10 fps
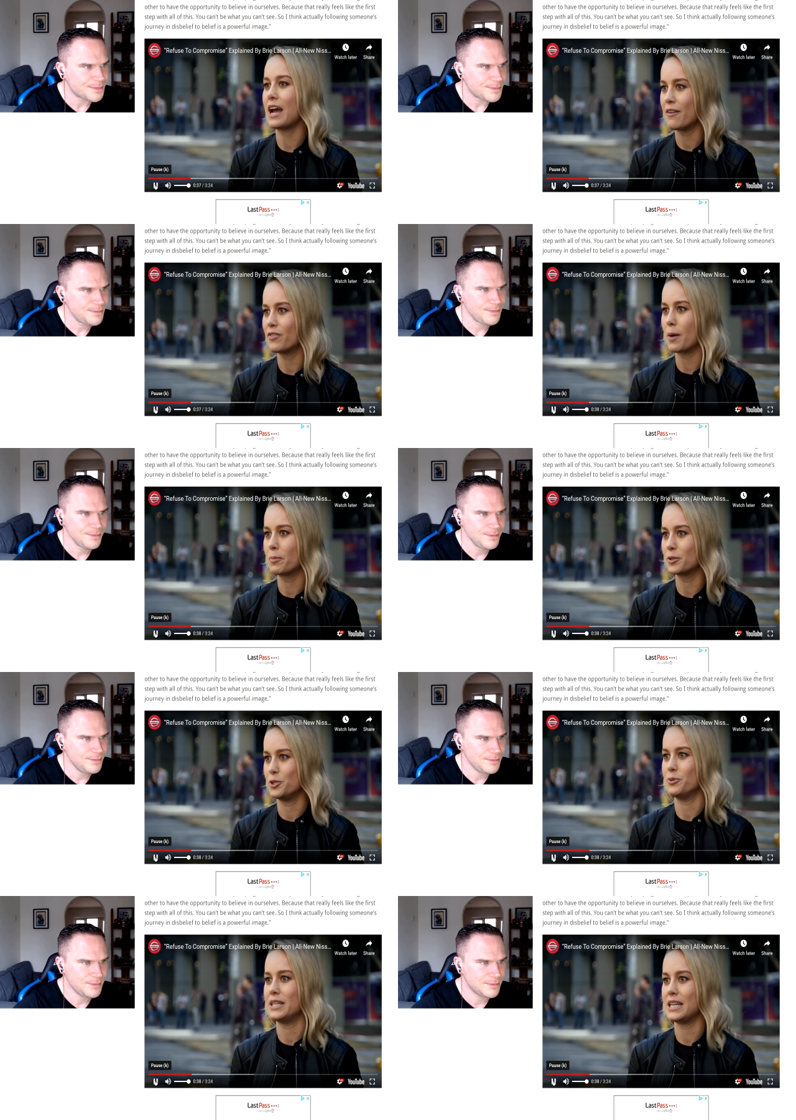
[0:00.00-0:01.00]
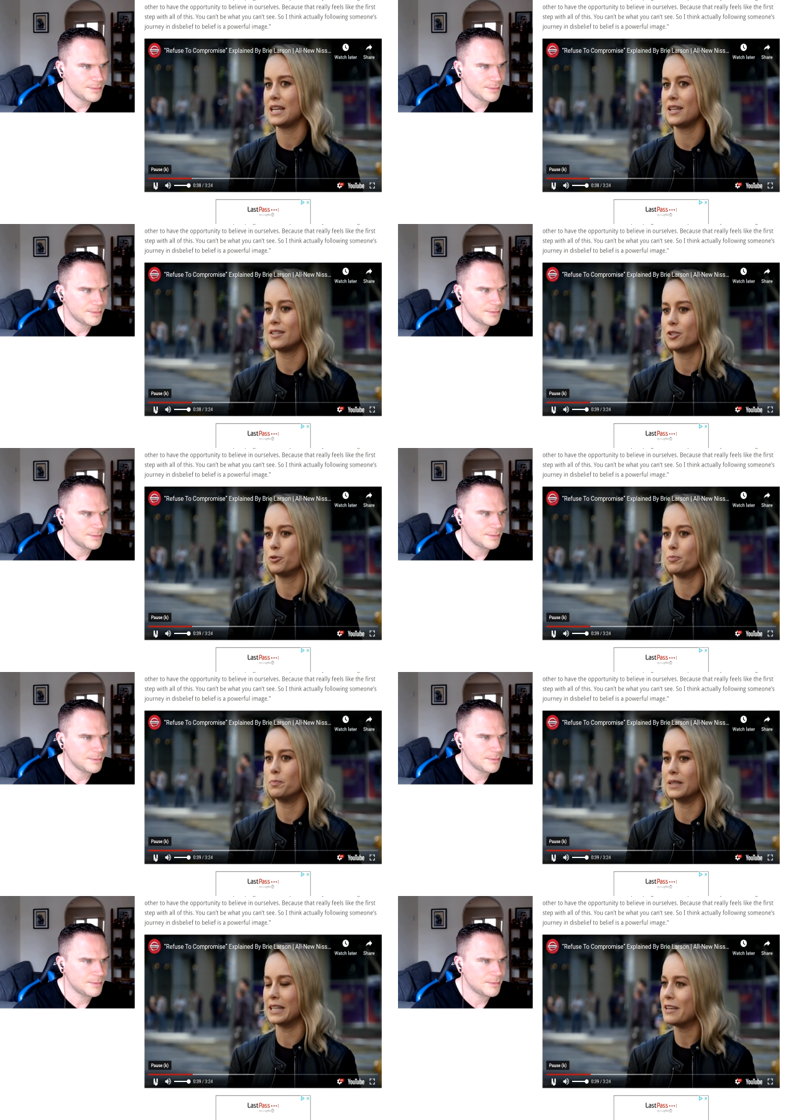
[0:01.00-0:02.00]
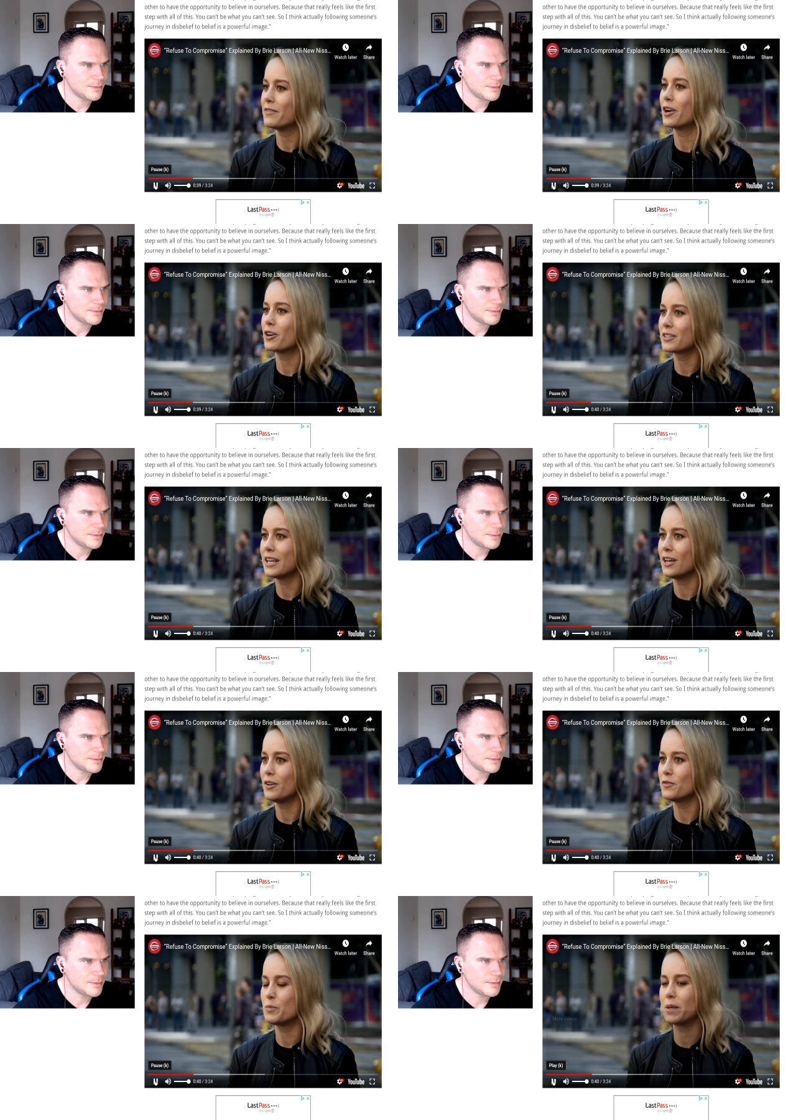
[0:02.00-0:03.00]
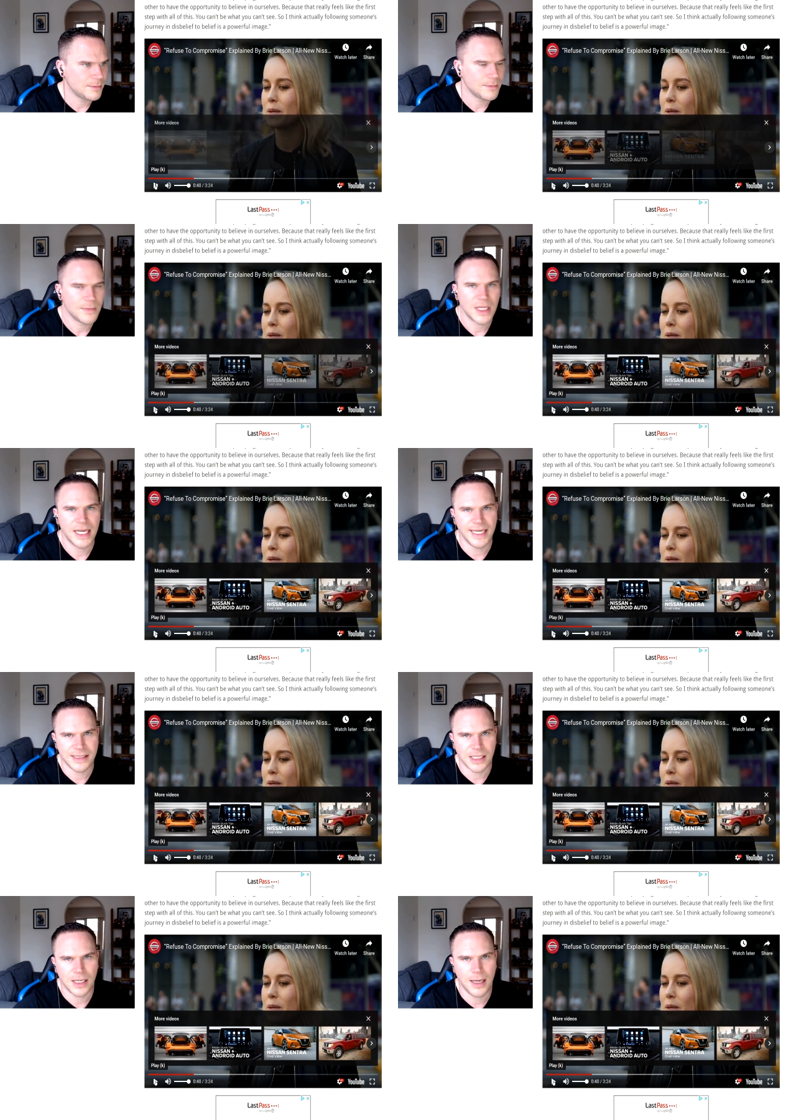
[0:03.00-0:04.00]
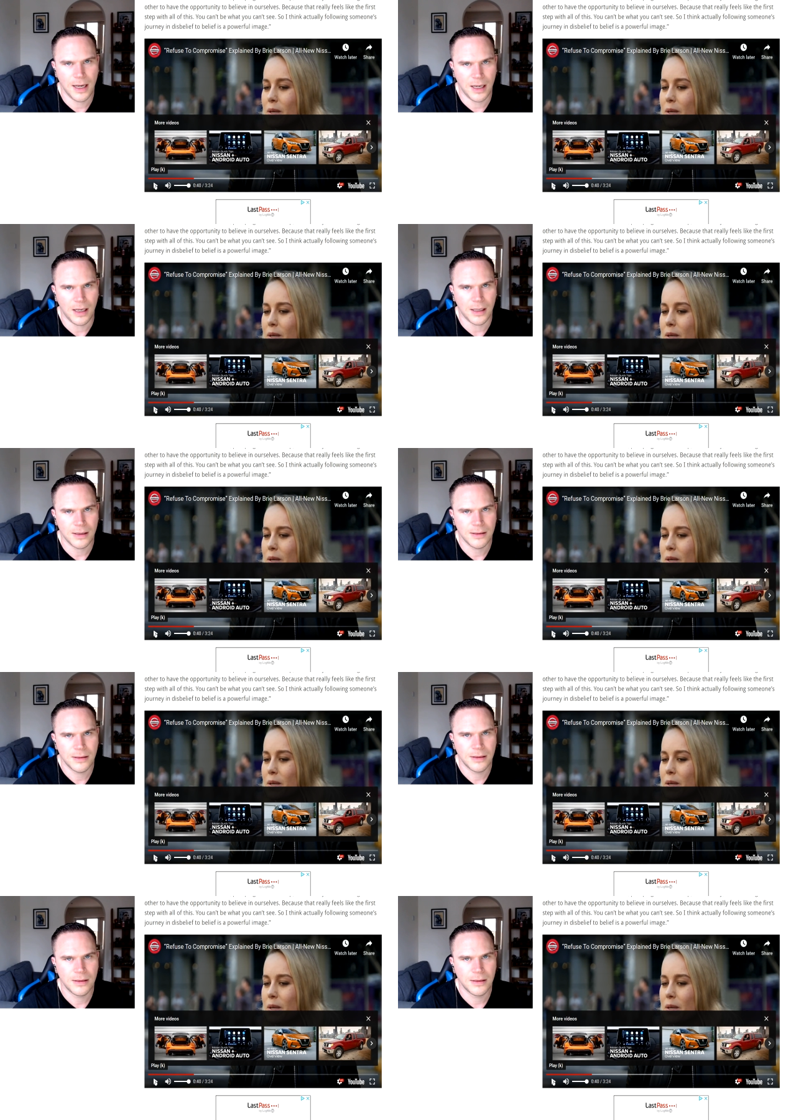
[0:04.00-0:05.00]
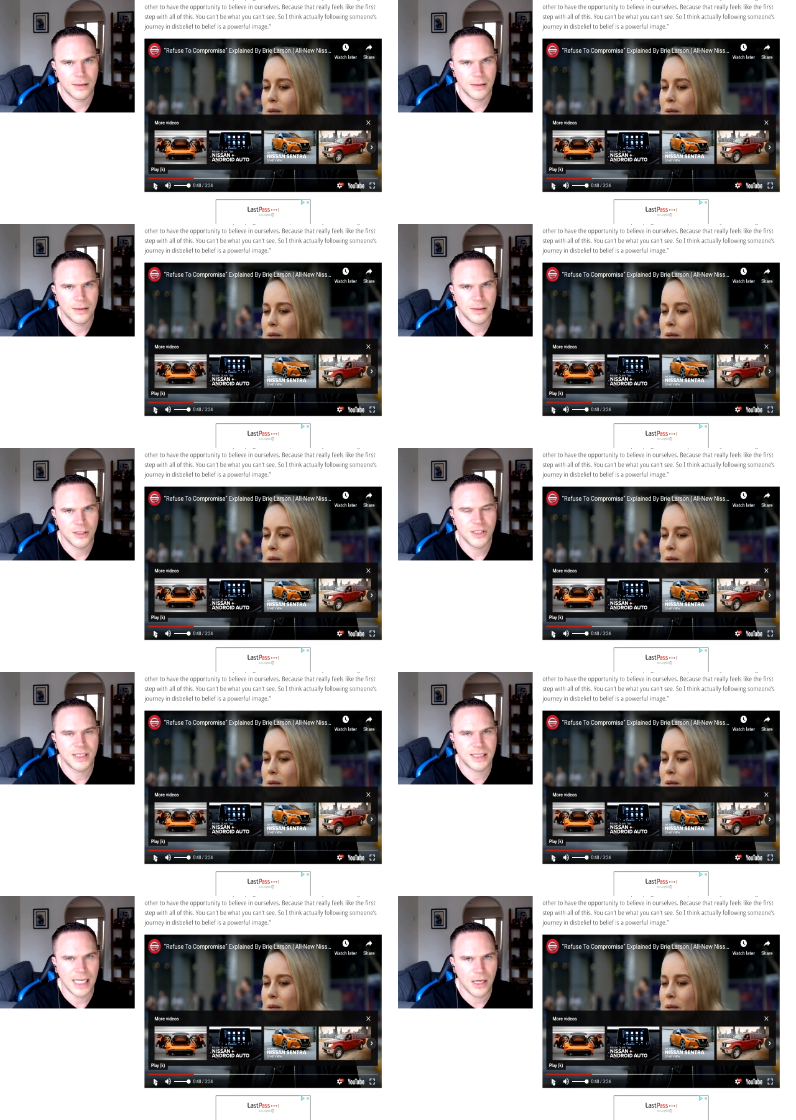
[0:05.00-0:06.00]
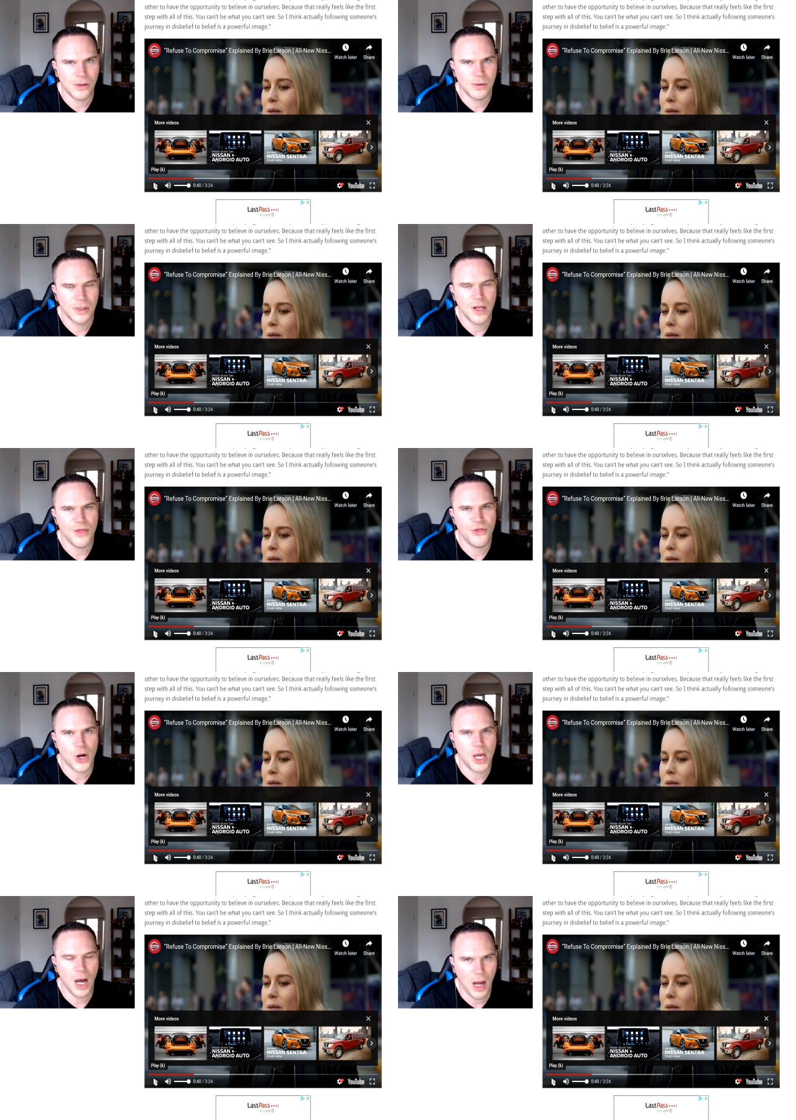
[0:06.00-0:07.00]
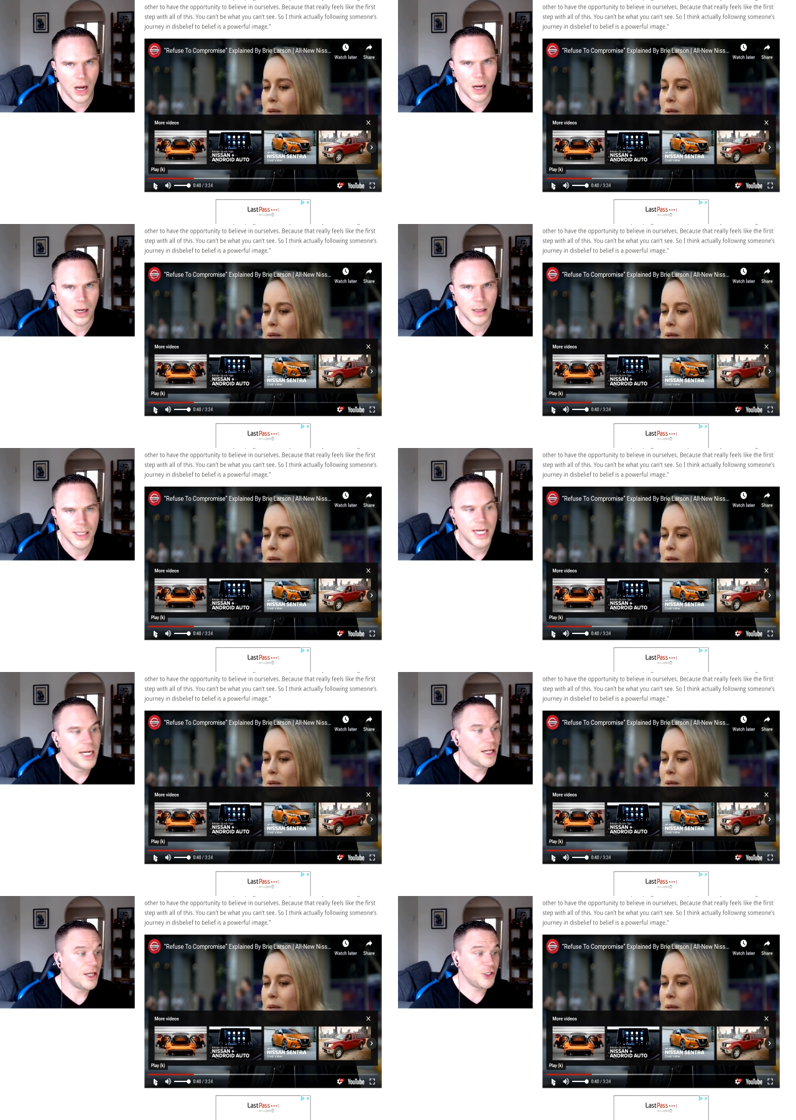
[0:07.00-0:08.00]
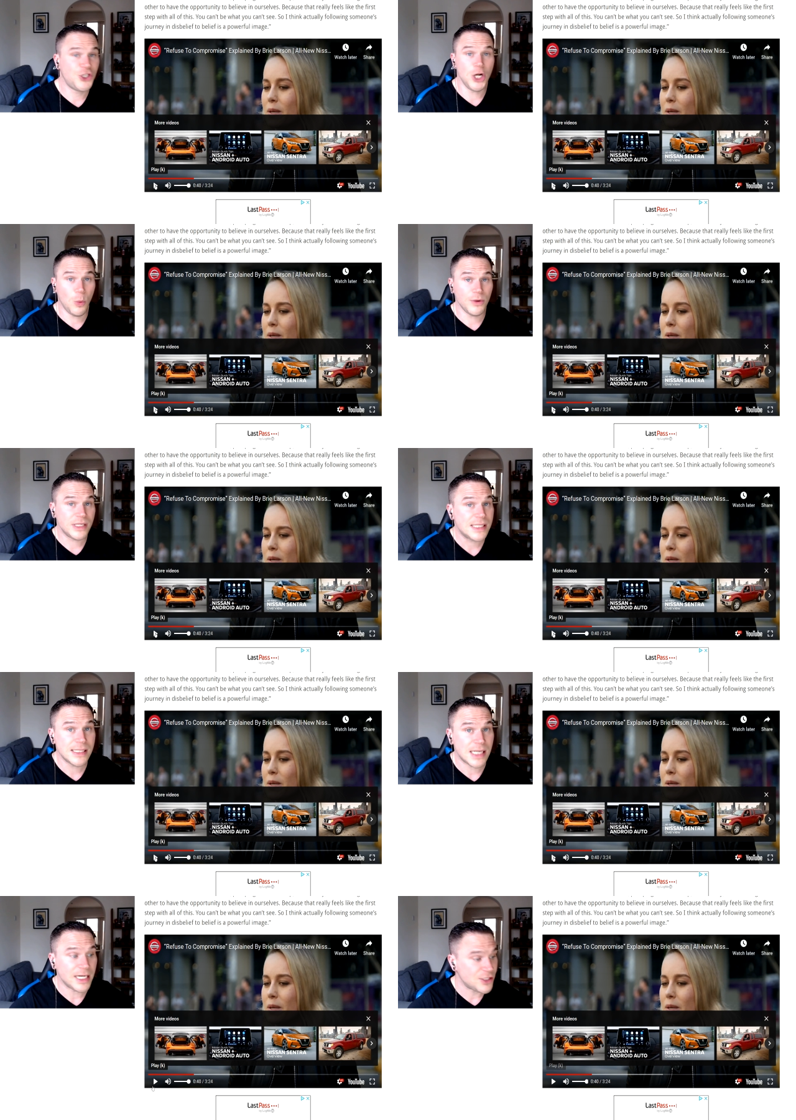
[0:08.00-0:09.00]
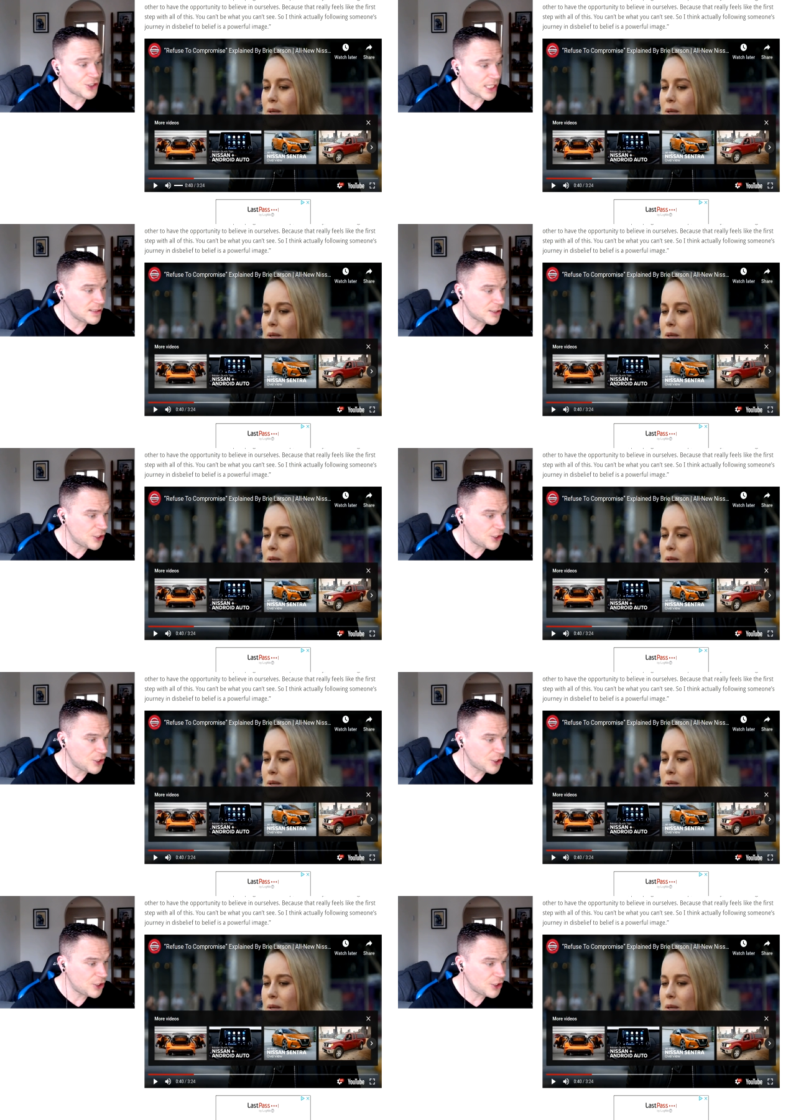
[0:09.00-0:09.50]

Speaker 1: to have the opportunity to believe in ourselves.
Speaker 2: It's a car. Sell the car. Do you know what this is, ladies and gents? And